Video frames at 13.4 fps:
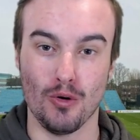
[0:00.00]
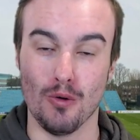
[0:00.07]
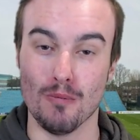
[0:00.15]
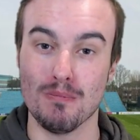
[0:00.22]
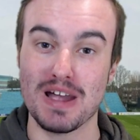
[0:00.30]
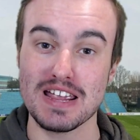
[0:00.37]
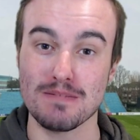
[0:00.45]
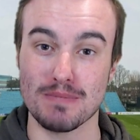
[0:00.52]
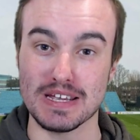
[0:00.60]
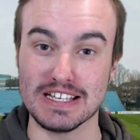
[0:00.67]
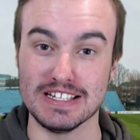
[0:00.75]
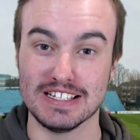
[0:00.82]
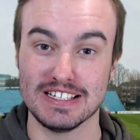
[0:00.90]
or
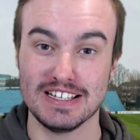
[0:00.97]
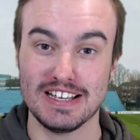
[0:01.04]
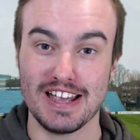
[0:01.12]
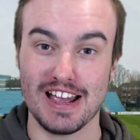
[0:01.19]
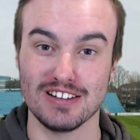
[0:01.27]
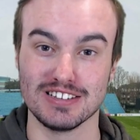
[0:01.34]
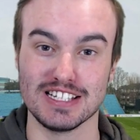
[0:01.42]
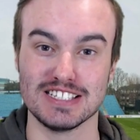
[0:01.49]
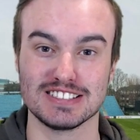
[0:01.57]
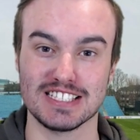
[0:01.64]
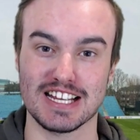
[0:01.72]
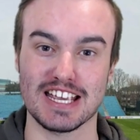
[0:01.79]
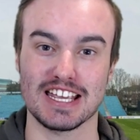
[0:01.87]
maybe how
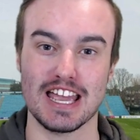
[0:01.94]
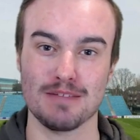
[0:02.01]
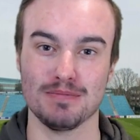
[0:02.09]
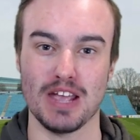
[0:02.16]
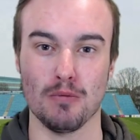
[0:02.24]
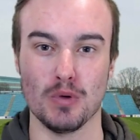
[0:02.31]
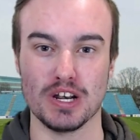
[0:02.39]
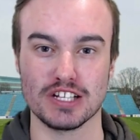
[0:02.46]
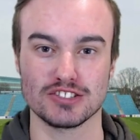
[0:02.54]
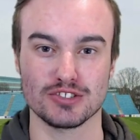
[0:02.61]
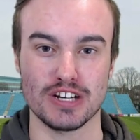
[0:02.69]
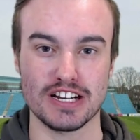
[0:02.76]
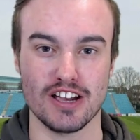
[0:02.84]
Leinster can keep that winning
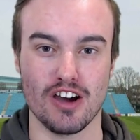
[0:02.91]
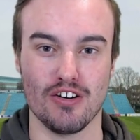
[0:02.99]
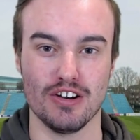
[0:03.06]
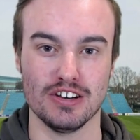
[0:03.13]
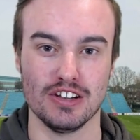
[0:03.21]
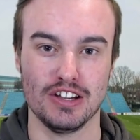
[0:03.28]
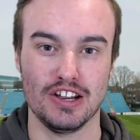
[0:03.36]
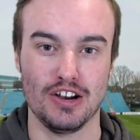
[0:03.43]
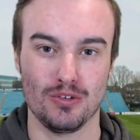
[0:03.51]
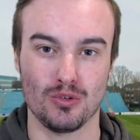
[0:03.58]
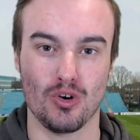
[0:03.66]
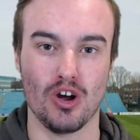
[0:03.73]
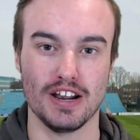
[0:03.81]
streak going
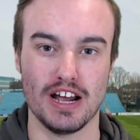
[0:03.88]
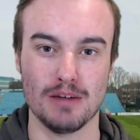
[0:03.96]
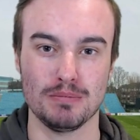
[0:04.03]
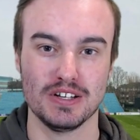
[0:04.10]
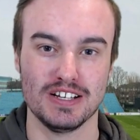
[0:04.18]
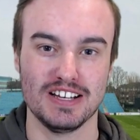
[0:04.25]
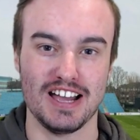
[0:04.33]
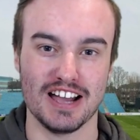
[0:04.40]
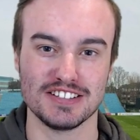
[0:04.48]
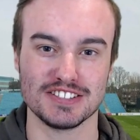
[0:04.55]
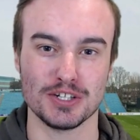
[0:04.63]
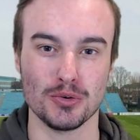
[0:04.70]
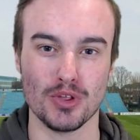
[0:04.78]
right up
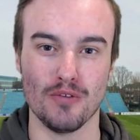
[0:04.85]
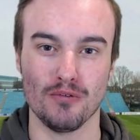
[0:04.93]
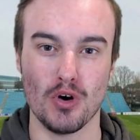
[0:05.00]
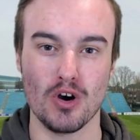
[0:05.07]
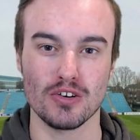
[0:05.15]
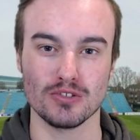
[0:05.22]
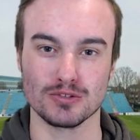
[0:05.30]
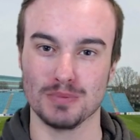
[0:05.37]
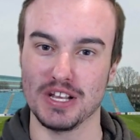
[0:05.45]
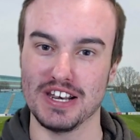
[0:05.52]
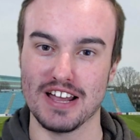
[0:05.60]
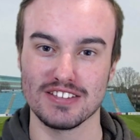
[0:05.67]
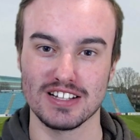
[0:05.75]
until the finals.
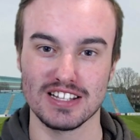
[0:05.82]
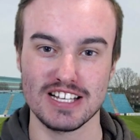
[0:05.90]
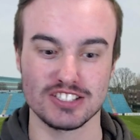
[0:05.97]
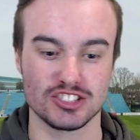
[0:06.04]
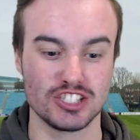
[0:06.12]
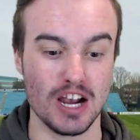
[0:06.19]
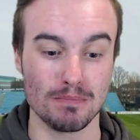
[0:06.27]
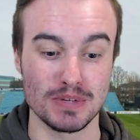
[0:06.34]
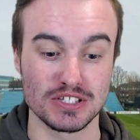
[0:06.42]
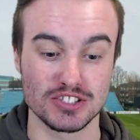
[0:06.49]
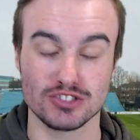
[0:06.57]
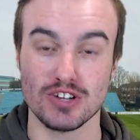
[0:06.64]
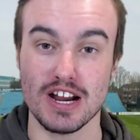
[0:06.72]
But nonetheless,
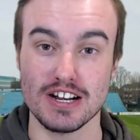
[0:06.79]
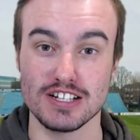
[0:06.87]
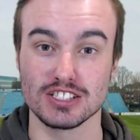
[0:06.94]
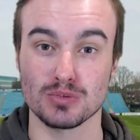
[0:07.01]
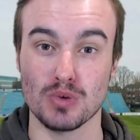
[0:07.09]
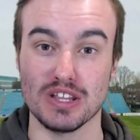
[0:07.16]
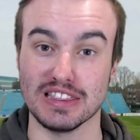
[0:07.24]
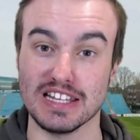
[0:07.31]
jumping straight into it,